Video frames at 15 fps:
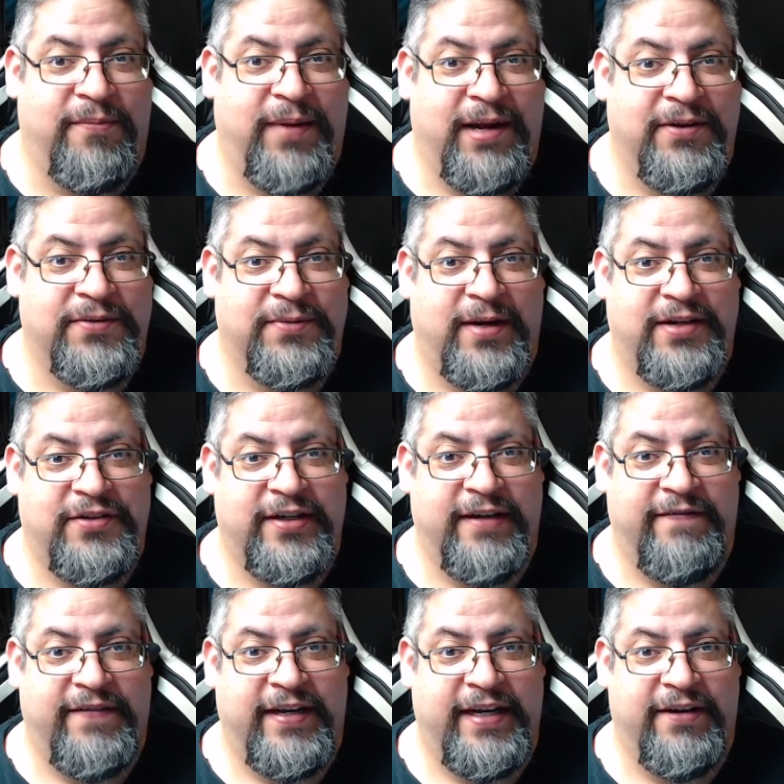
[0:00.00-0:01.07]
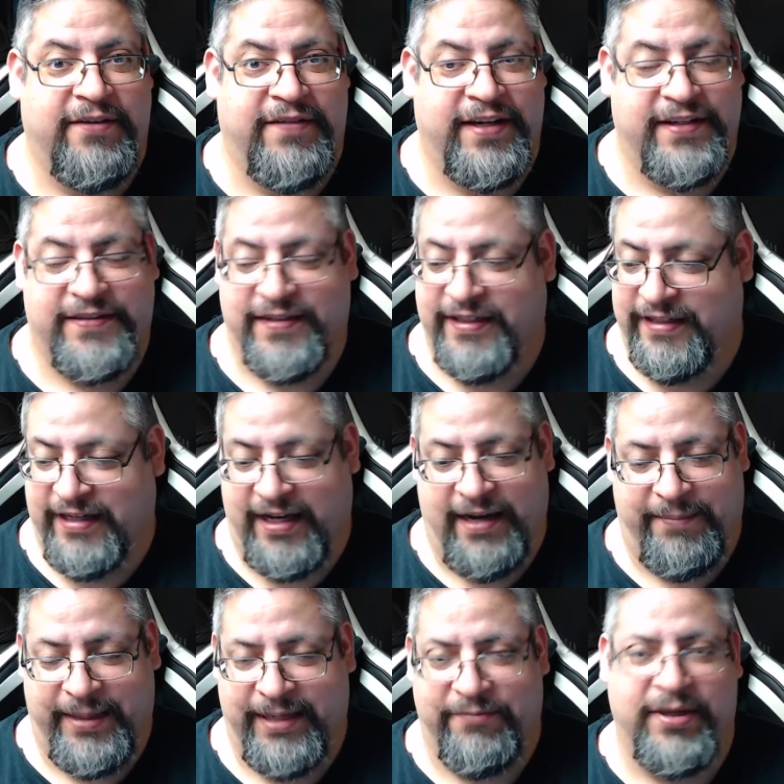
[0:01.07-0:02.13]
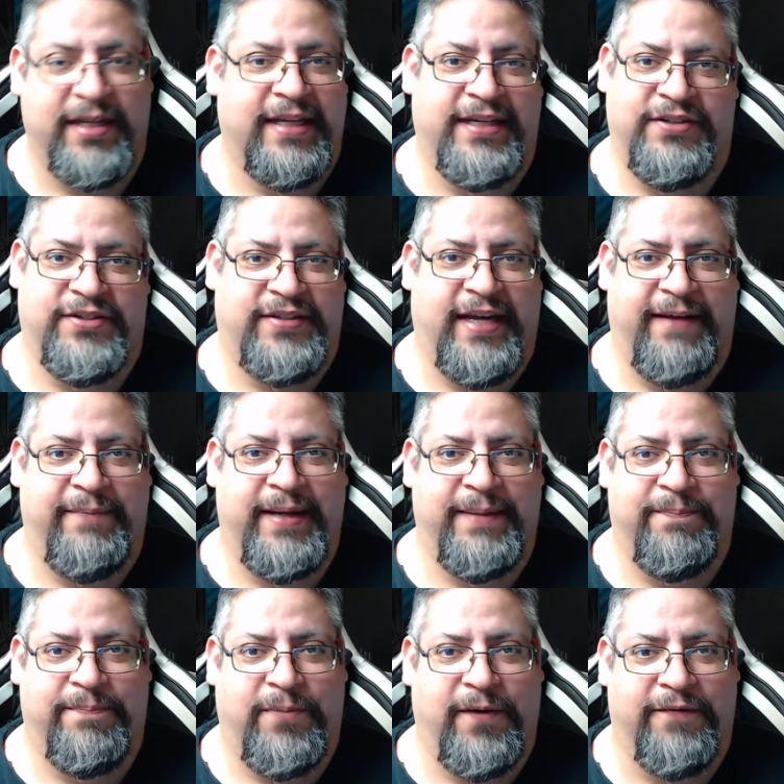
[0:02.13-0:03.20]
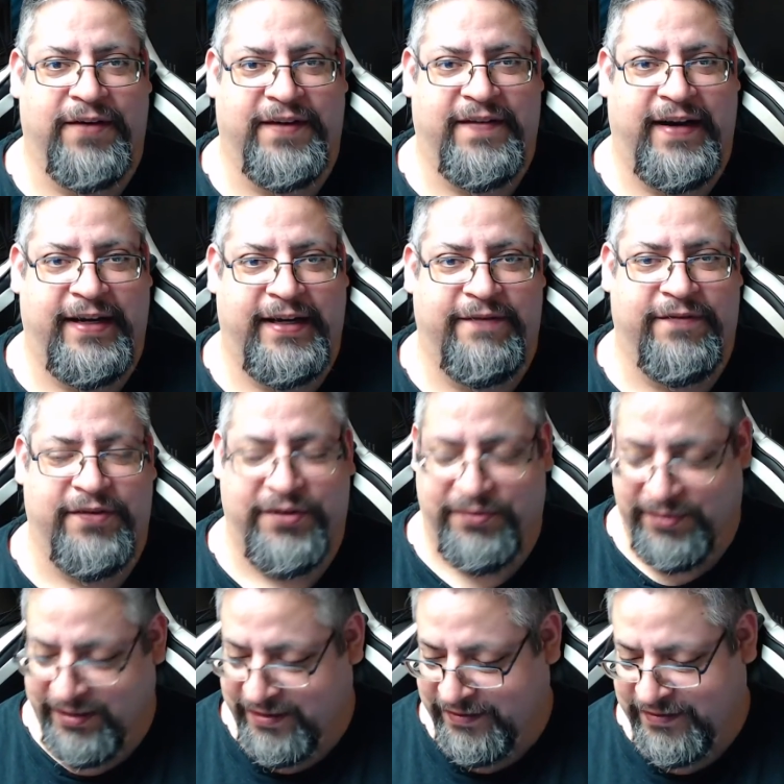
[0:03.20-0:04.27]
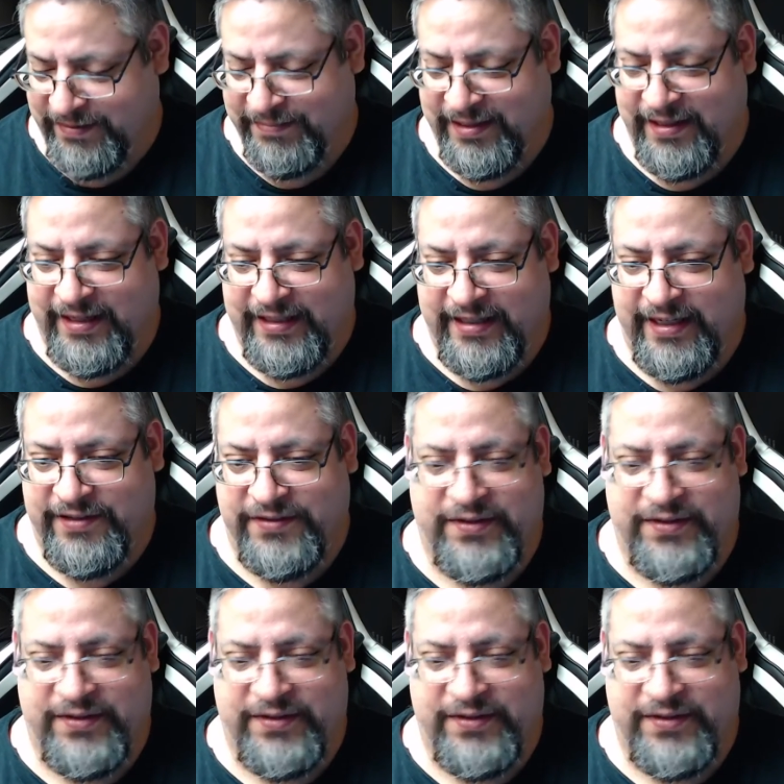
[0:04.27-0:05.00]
but I was watching a video of his, and I mean, really just gave me a perfect idea for doing something like that.